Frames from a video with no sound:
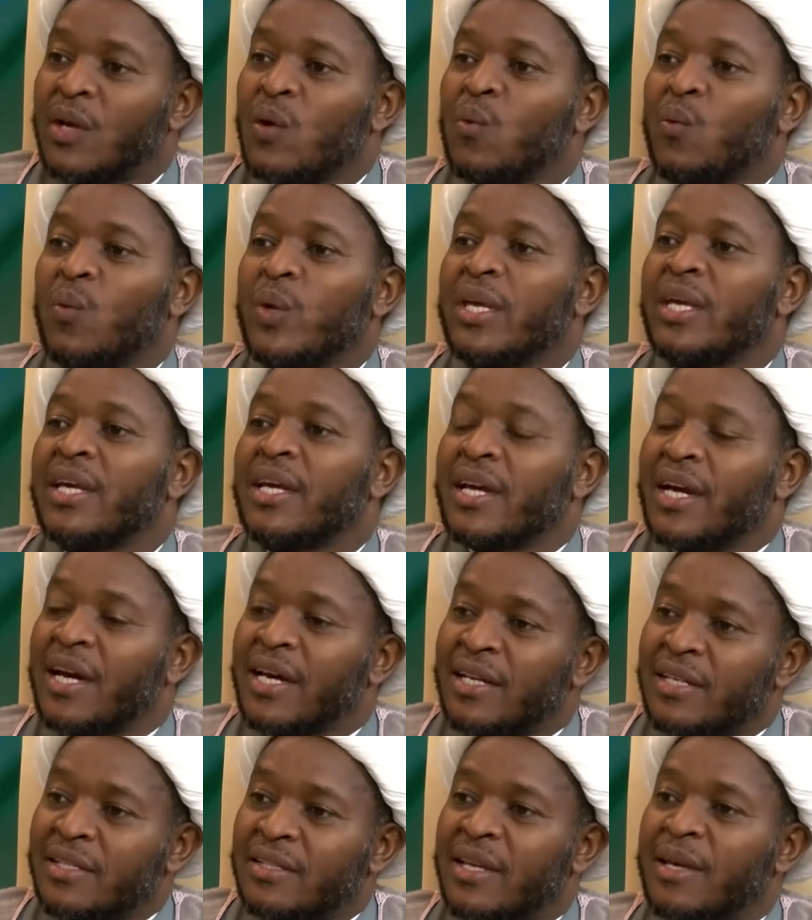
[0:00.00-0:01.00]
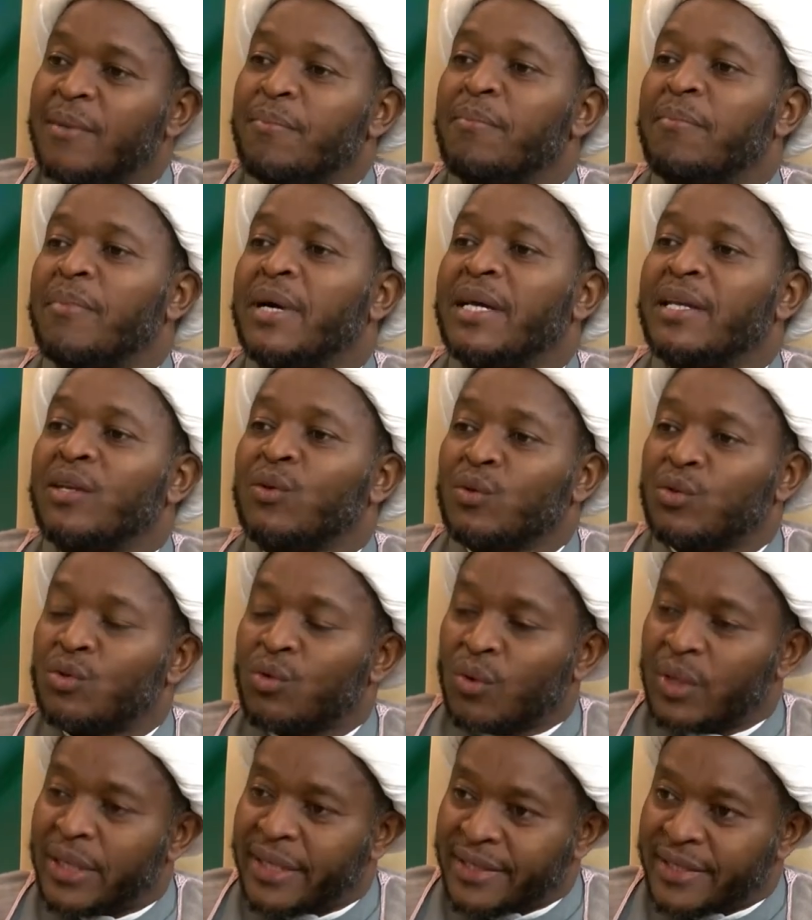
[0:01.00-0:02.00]
We encourage them by not
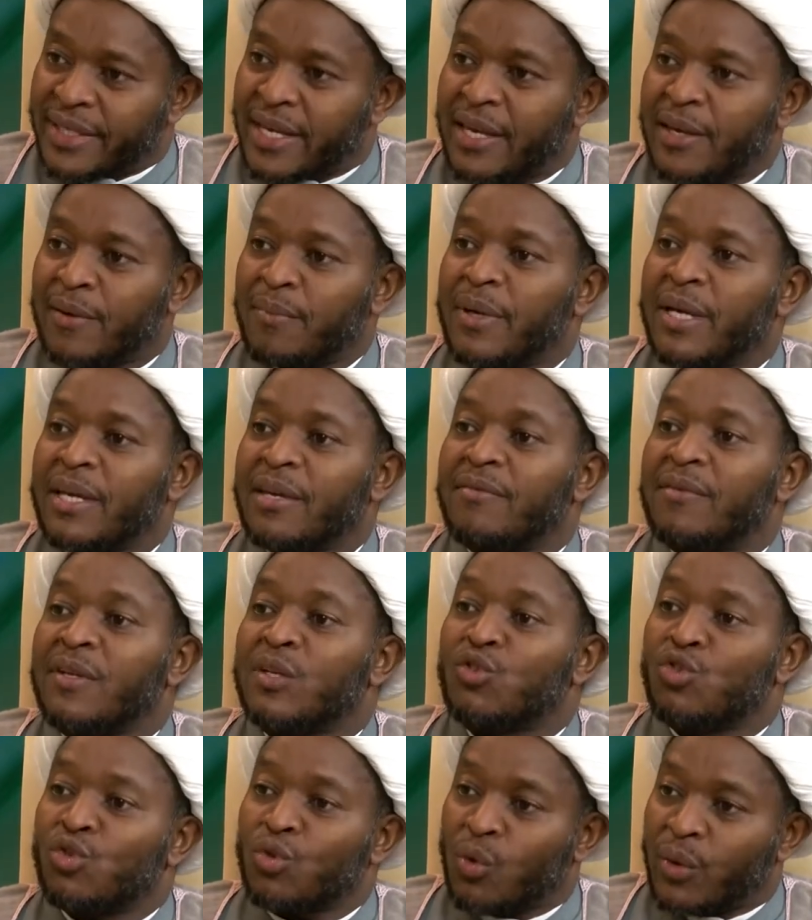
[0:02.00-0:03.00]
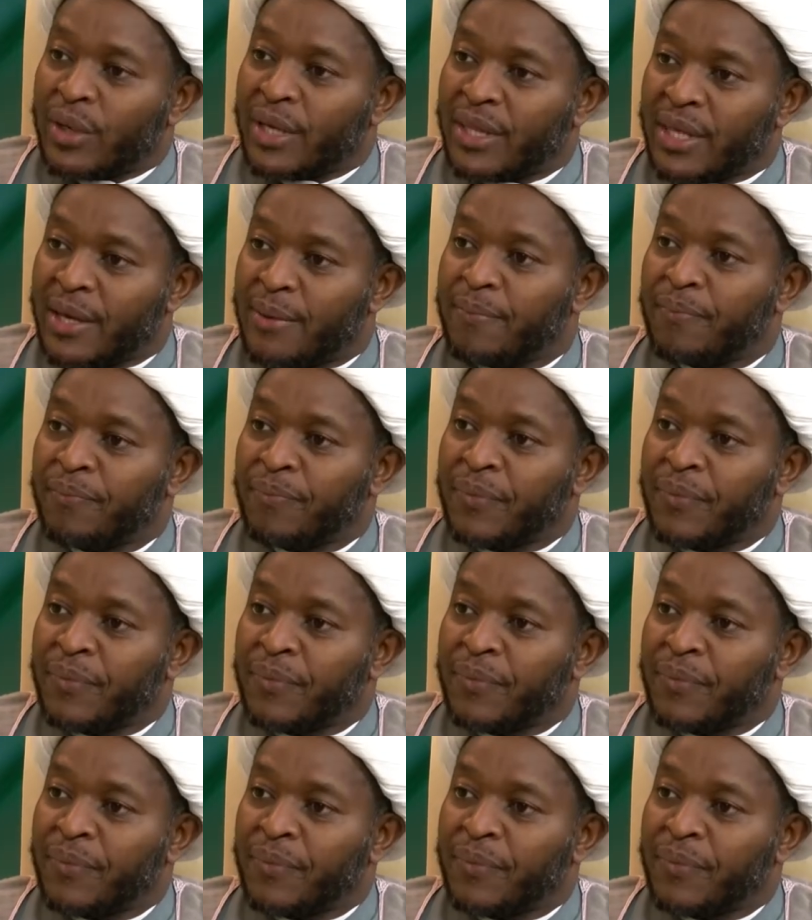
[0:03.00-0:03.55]
only saying, by even showing them.